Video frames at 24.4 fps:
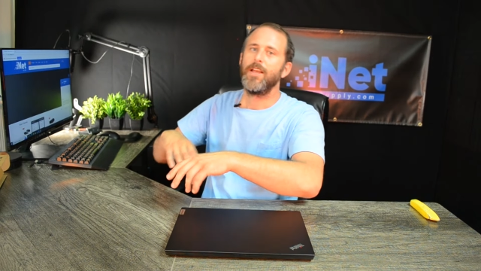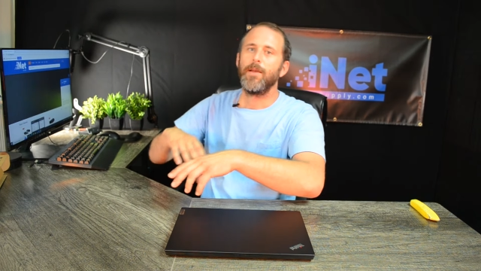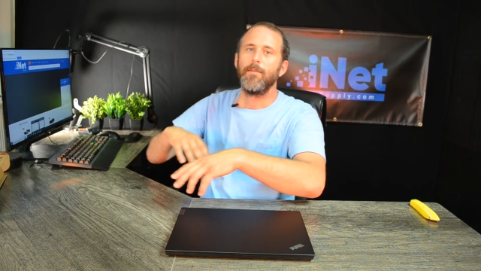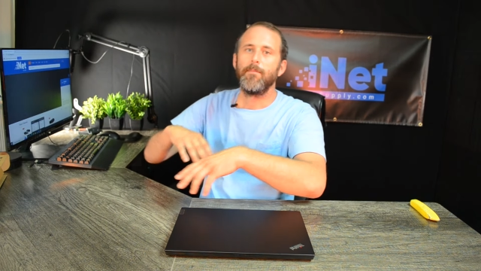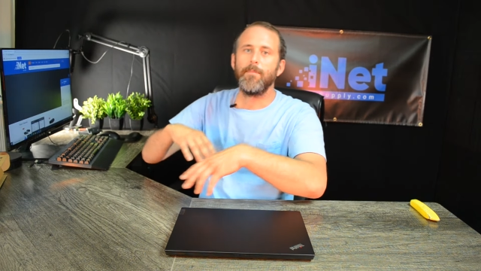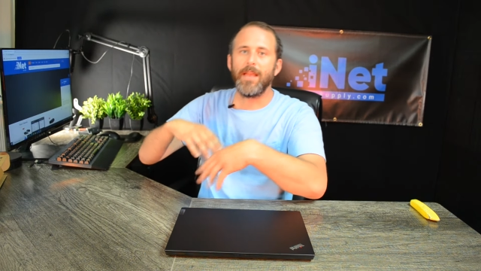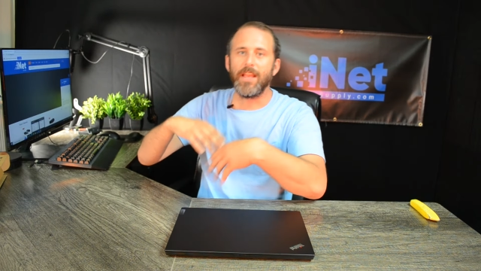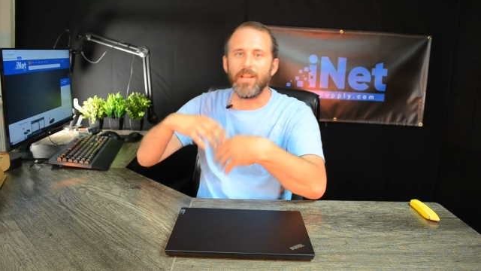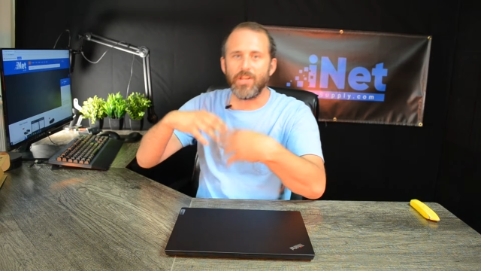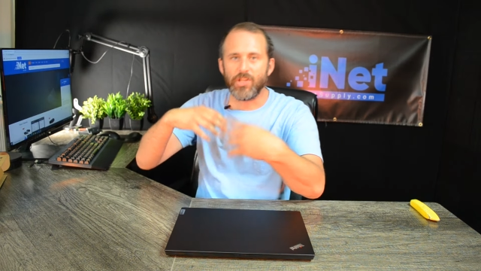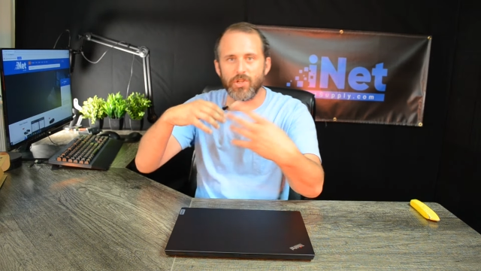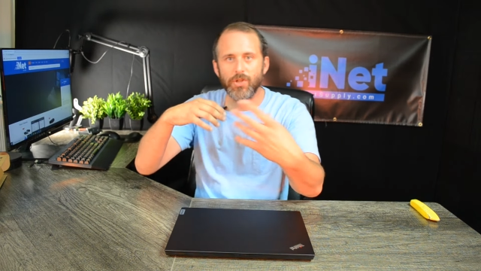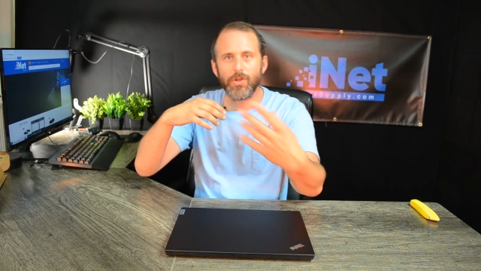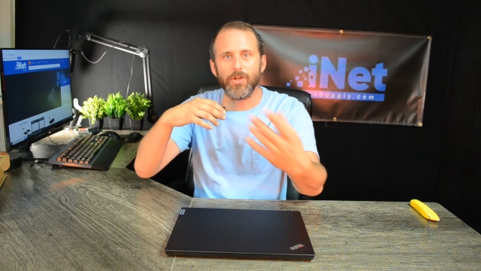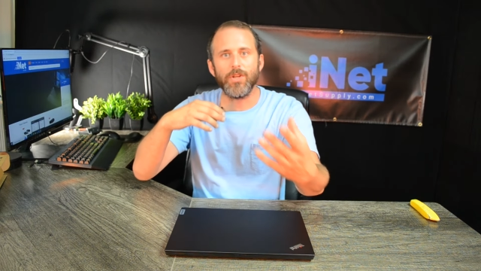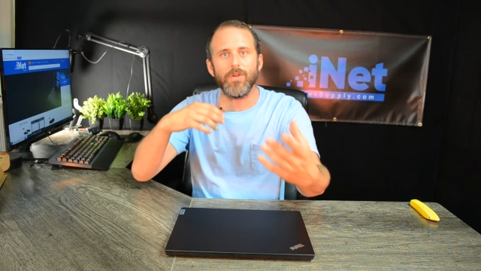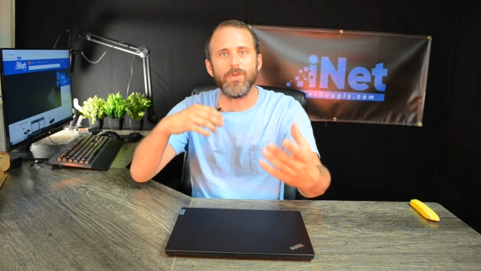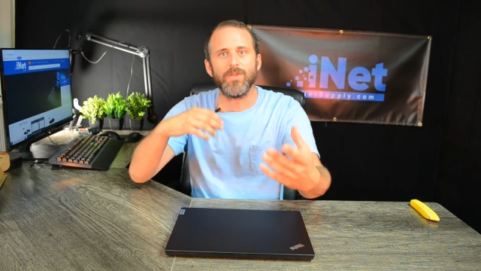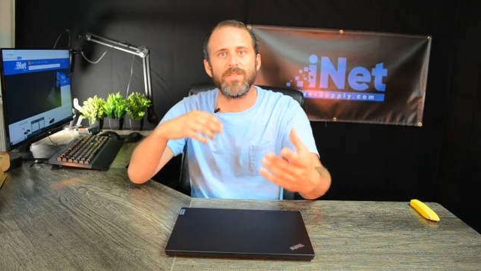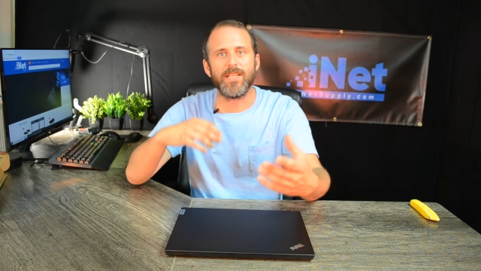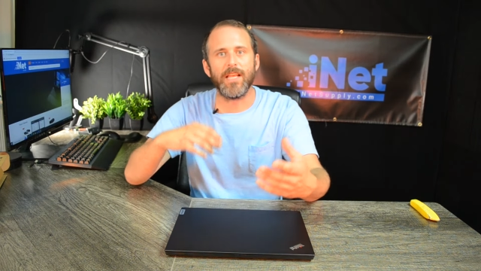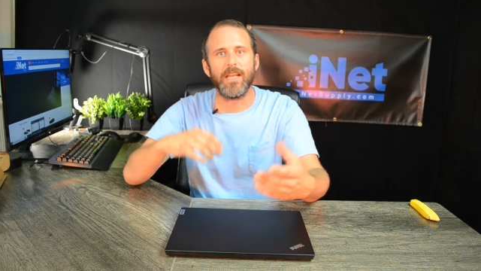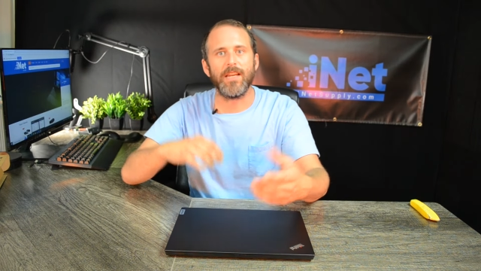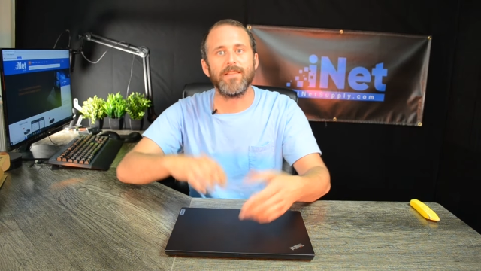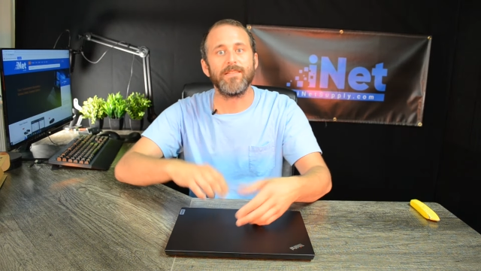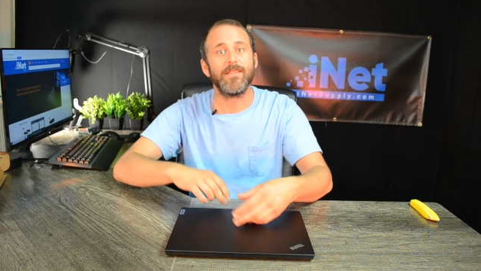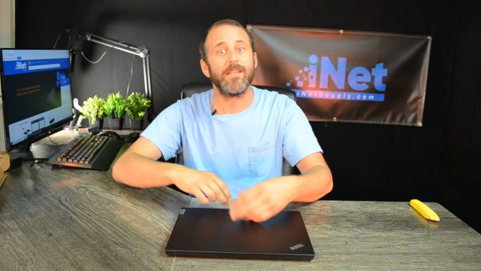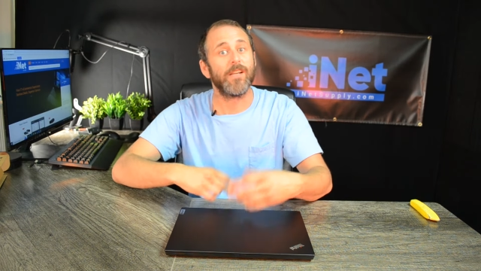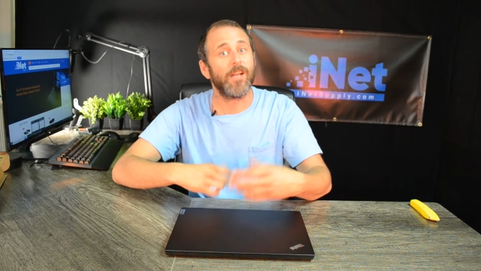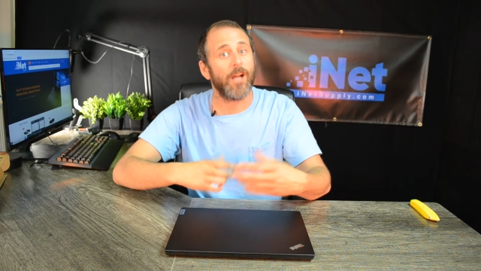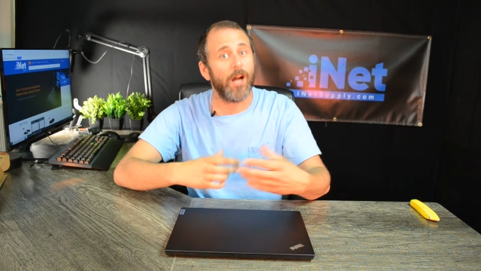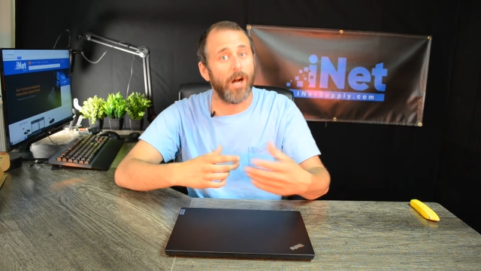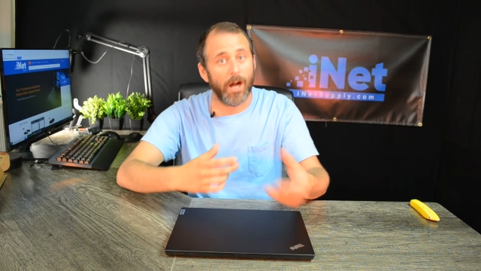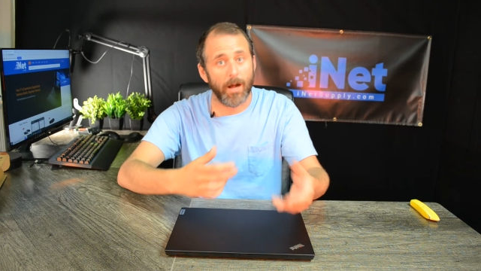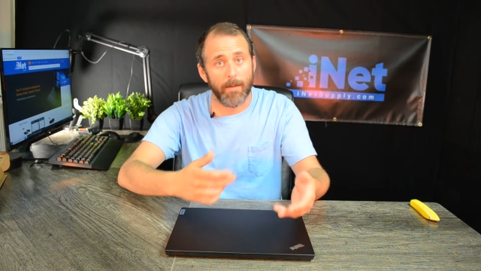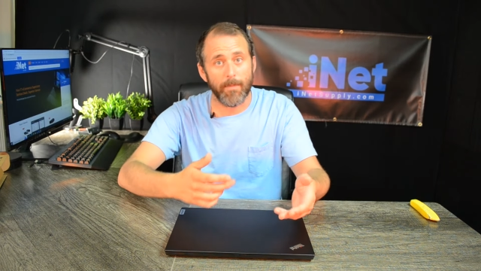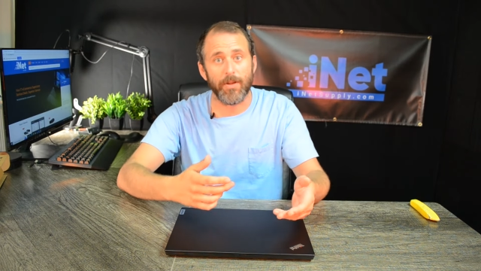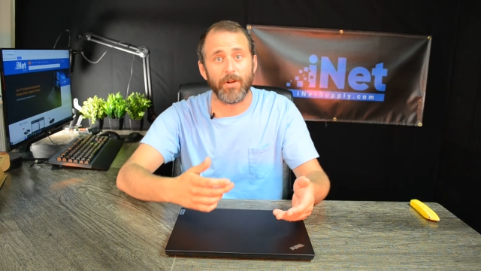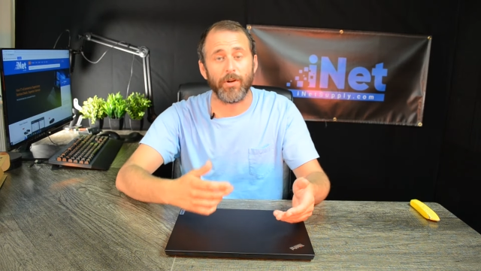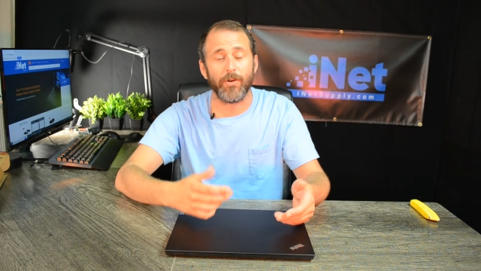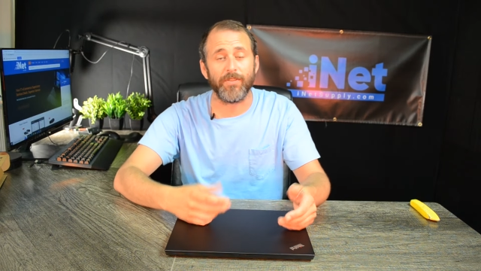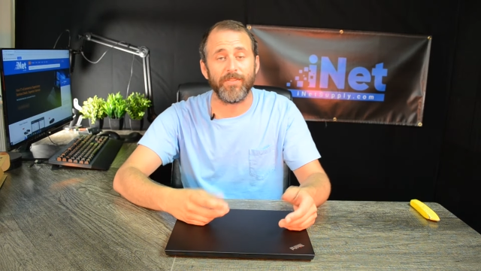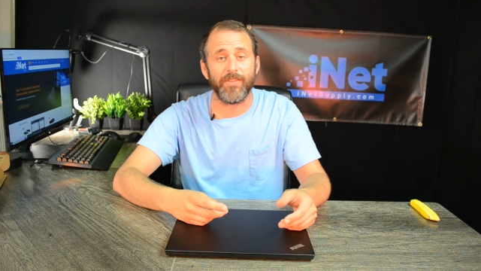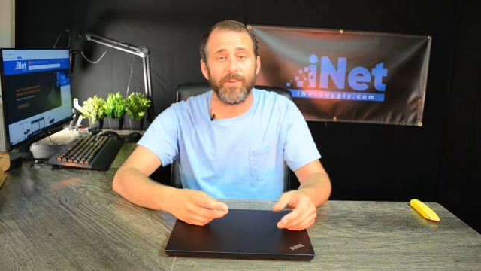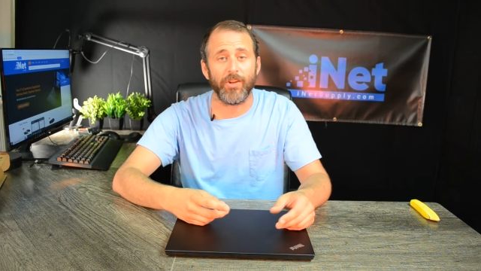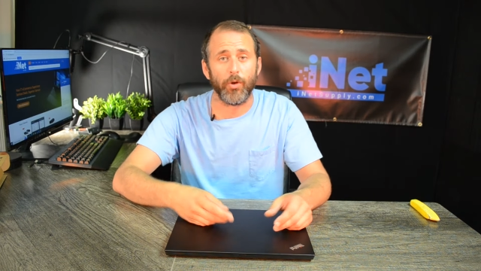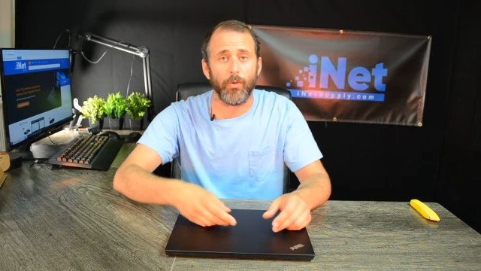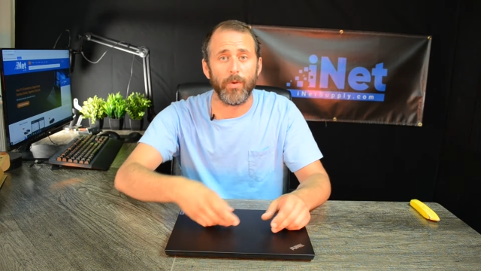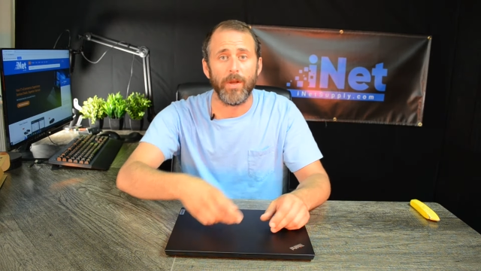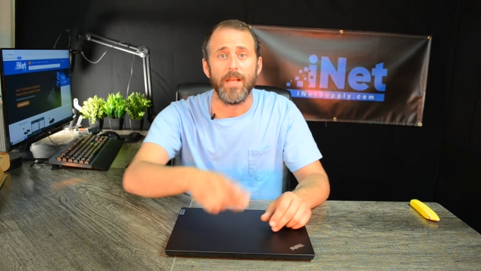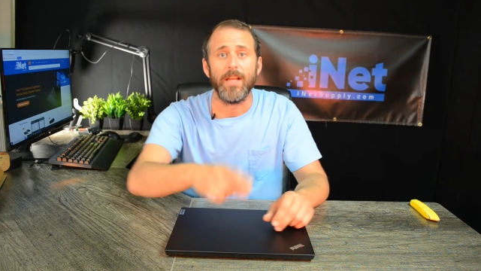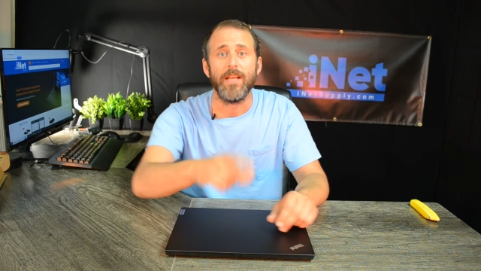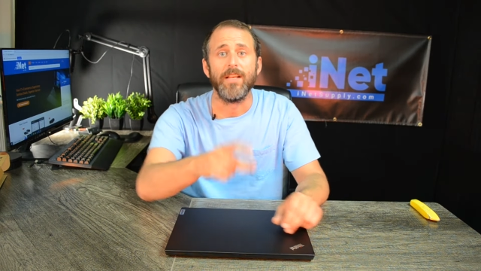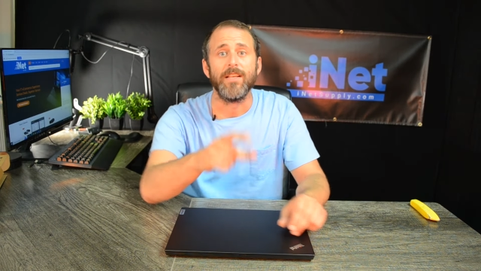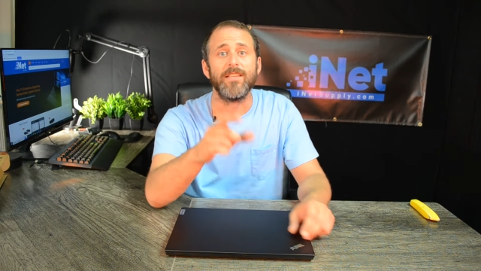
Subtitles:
make sure you send us a comment or two.